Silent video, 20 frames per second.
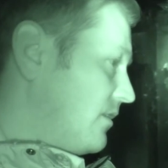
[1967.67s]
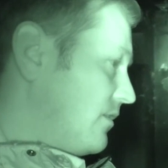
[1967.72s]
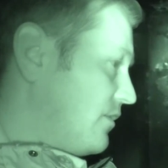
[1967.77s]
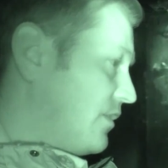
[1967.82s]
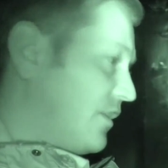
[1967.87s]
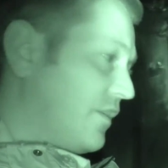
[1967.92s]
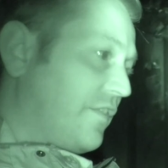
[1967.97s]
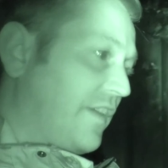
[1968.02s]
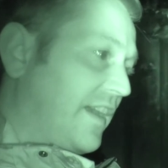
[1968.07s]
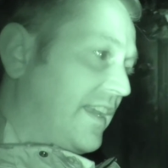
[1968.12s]

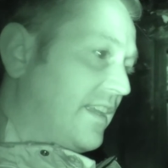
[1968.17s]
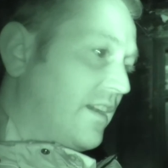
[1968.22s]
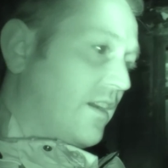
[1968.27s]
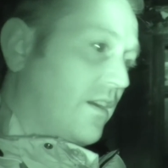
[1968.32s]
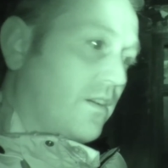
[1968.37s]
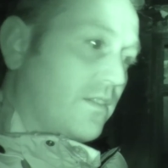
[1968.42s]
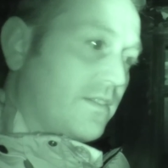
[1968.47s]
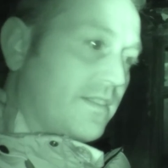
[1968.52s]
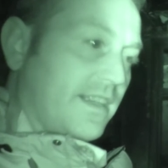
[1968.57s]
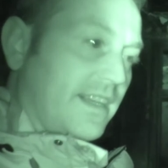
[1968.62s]
for the
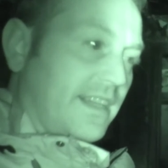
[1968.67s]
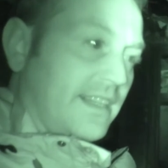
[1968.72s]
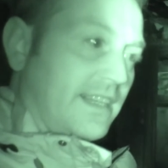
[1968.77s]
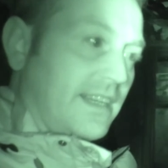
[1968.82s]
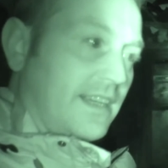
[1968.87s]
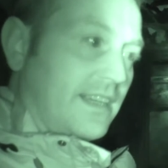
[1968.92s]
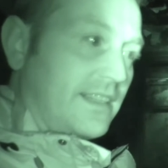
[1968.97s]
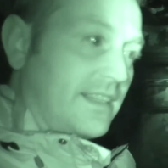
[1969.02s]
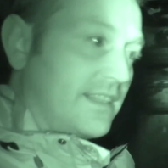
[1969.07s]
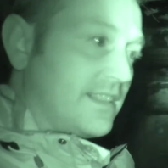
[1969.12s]
faint-hearted.
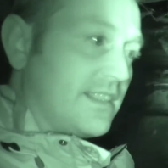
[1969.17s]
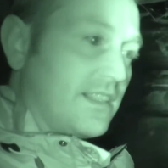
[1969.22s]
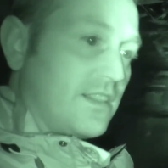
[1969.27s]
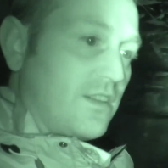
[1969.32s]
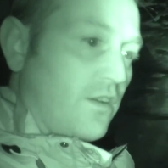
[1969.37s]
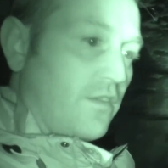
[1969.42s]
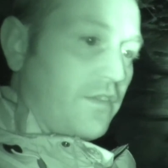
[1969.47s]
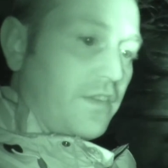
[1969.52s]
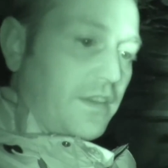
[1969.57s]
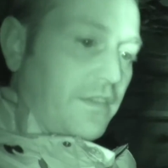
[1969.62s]
This is
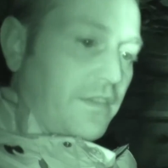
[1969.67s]
not for